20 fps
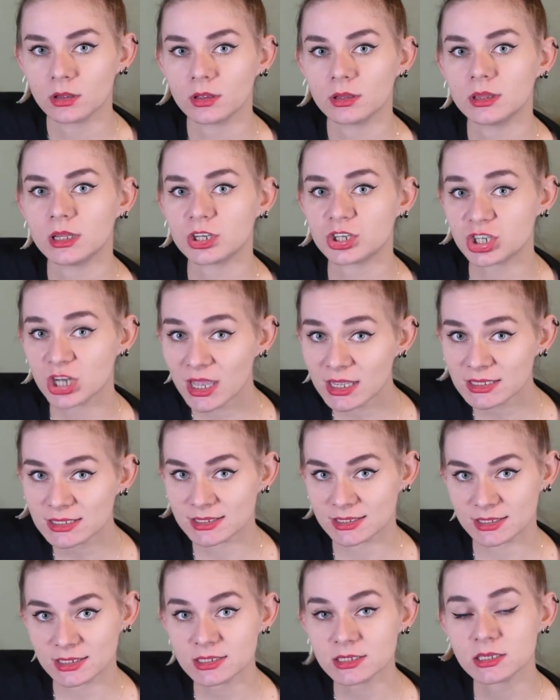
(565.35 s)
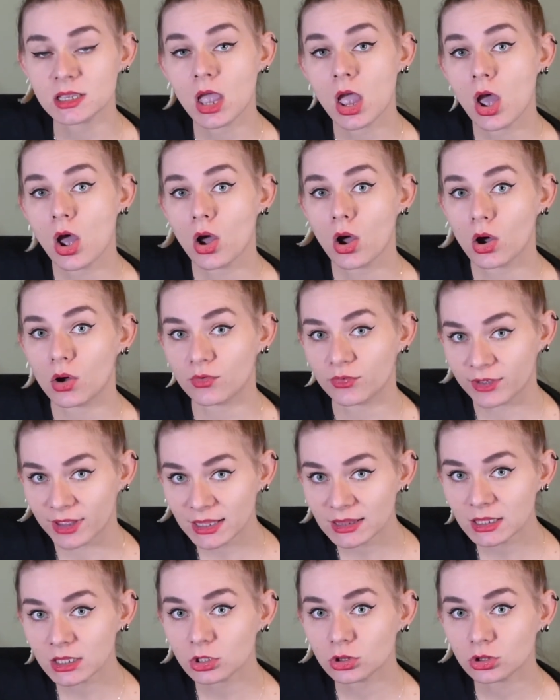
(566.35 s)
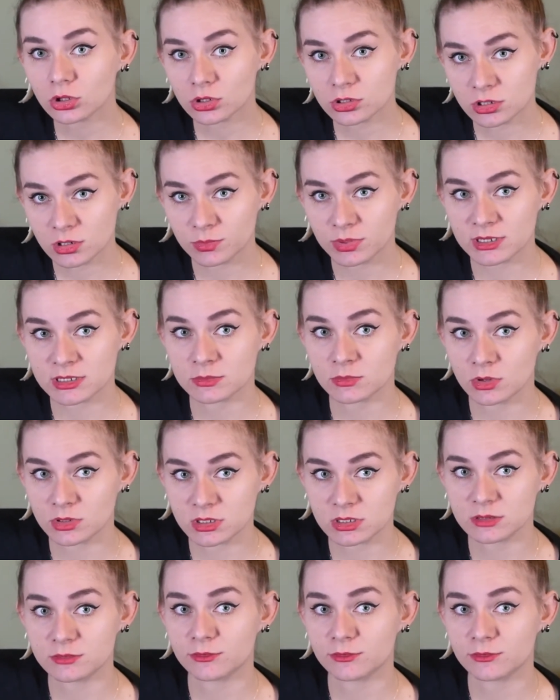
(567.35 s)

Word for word: The chances of getting toxoplasmosis